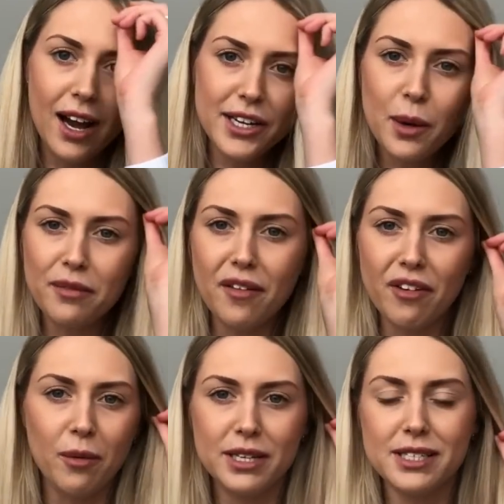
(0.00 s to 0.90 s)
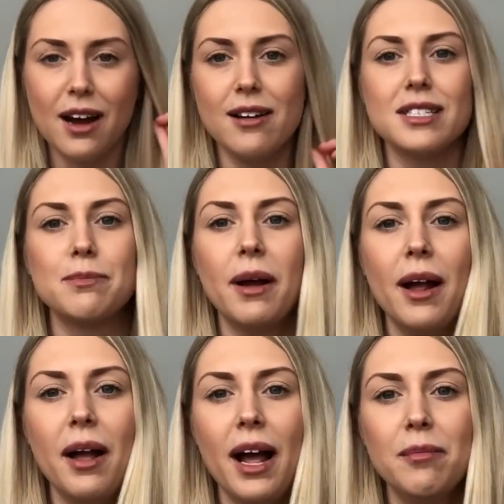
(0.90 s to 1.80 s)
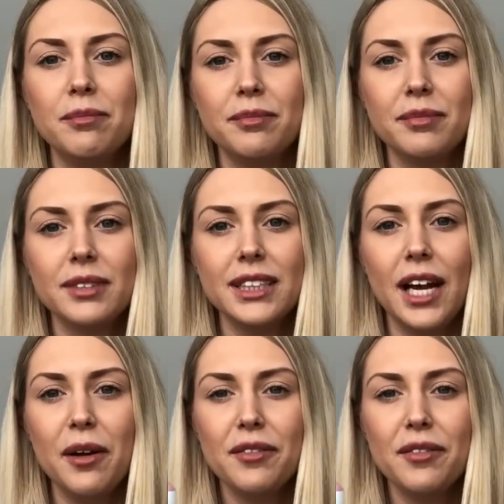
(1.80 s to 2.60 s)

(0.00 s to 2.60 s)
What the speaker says: I don't know if everyone does, but you know,